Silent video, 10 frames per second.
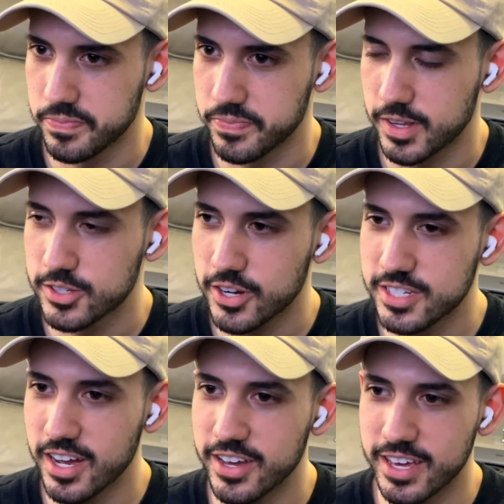It's
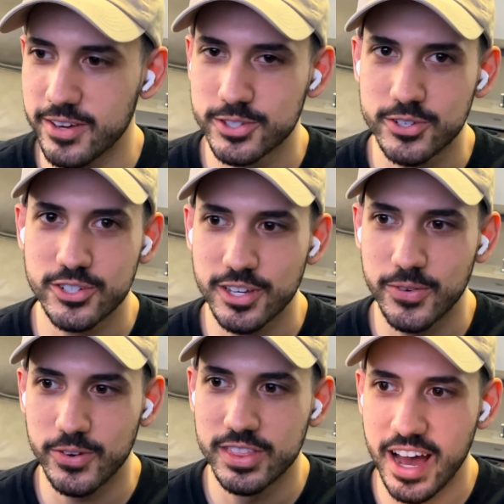crazy how he was usually the
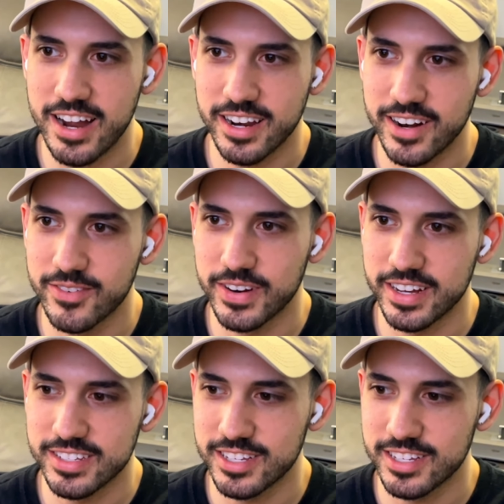one down and everybody else